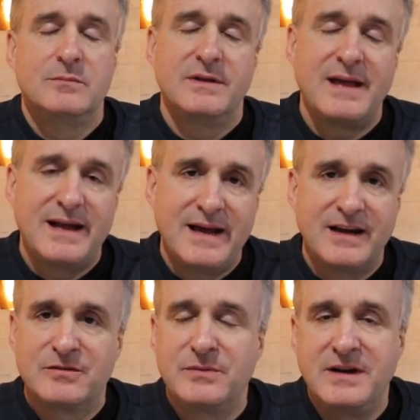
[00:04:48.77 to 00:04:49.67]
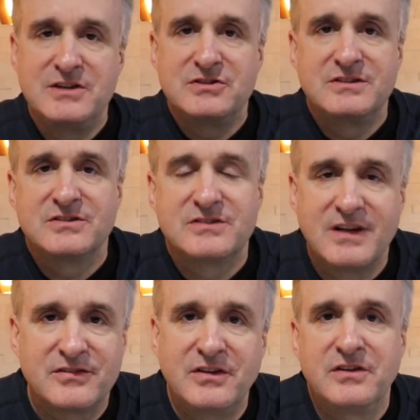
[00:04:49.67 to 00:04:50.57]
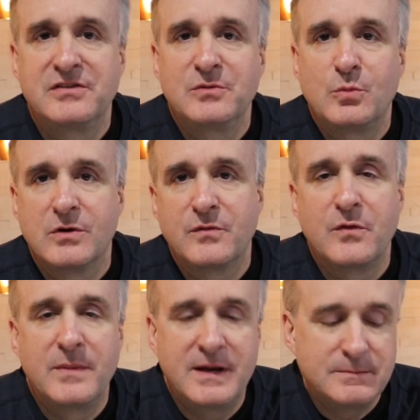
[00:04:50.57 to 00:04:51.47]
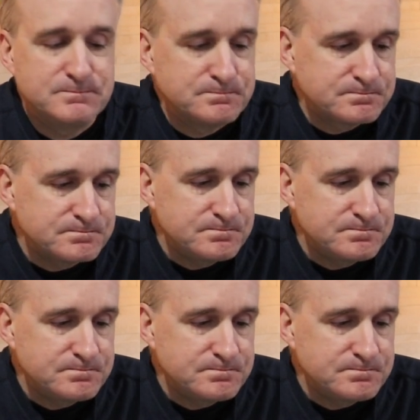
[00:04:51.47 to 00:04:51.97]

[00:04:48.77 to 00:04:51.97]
But that explanation just doesn't work for me.